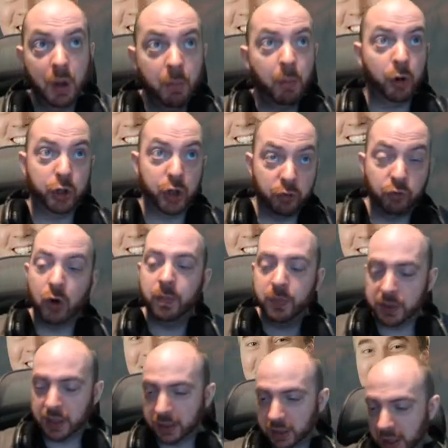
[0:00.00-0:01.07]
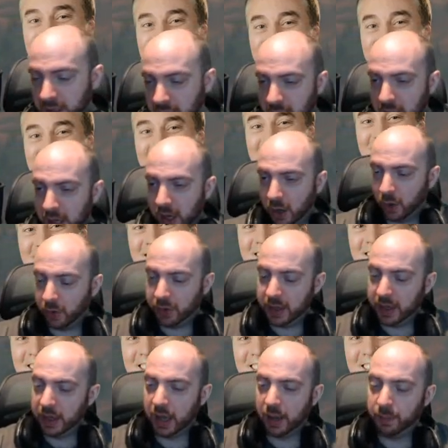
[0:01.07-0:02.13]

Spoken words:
modular rooms that change a lot of the